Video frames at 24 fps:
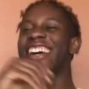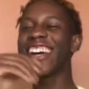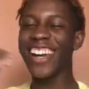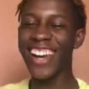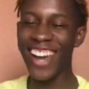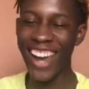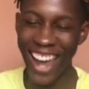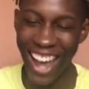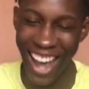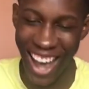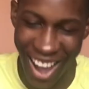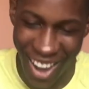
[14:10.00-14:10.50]

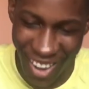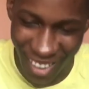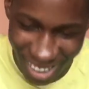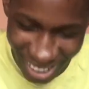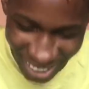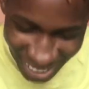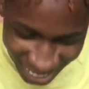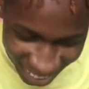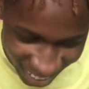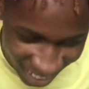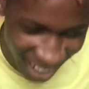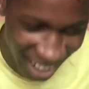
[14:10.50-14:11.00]

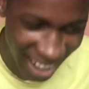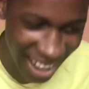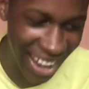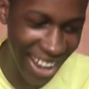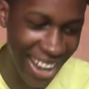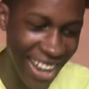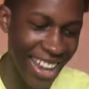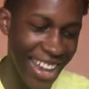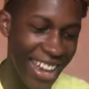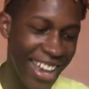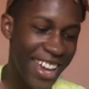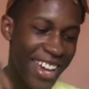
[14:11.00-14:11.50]

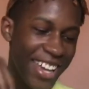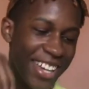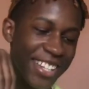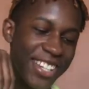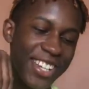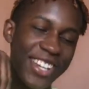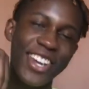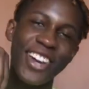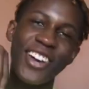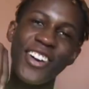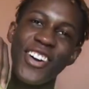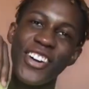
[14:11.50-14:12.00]
Okay.
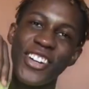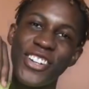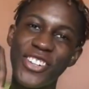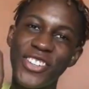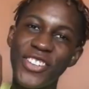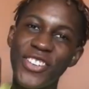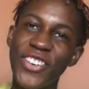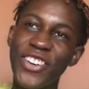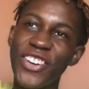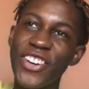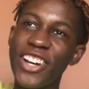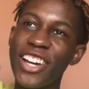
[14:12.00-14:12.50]
So you go
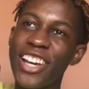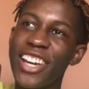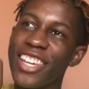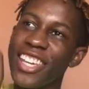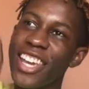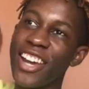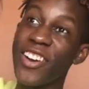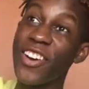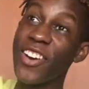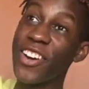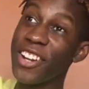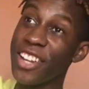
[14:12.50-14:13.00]
through,
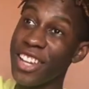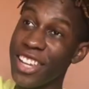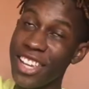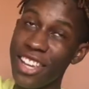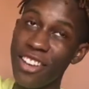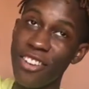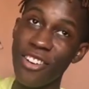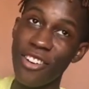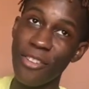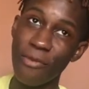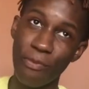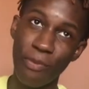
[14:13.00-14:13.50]
you go
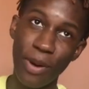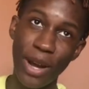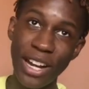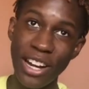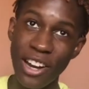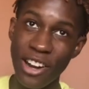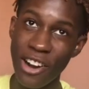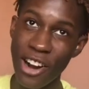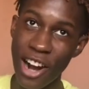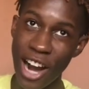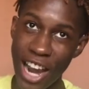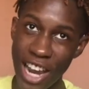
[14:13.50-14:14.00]

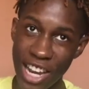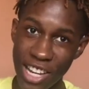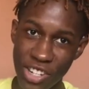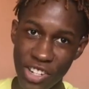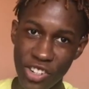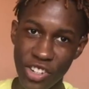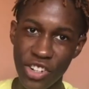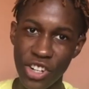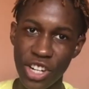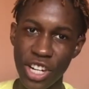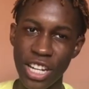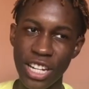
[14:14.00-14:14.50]
on the right
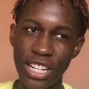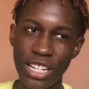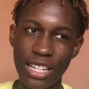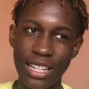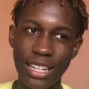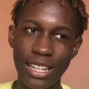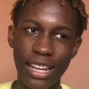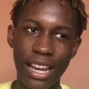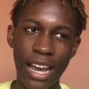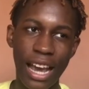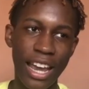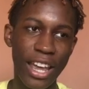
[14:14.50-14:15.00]
street
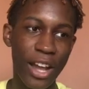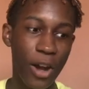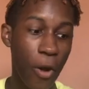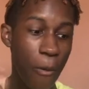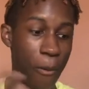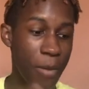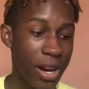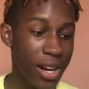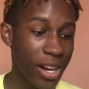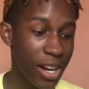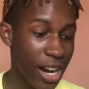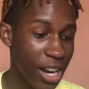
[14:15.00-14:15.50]
and you
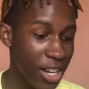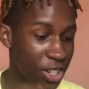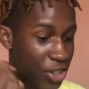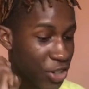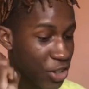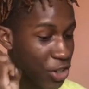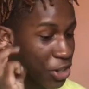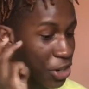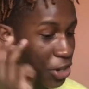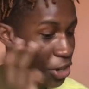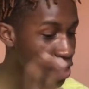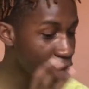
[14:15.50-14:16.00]
come
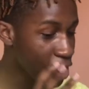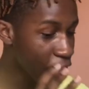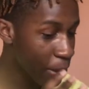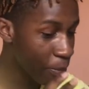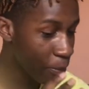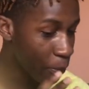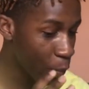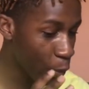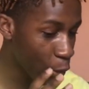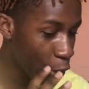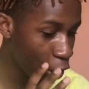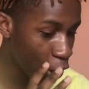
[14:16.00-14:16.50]
across
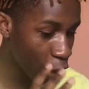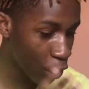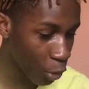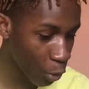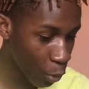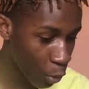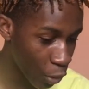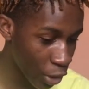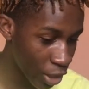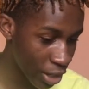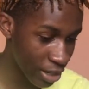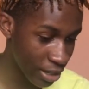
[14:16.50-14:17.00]
3 more
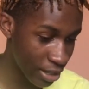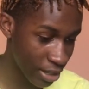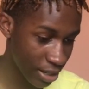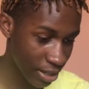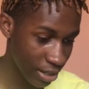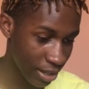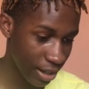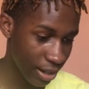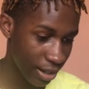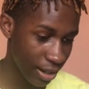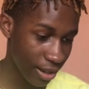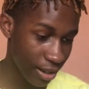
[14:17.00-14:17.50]

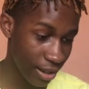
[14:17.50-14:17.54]
doors.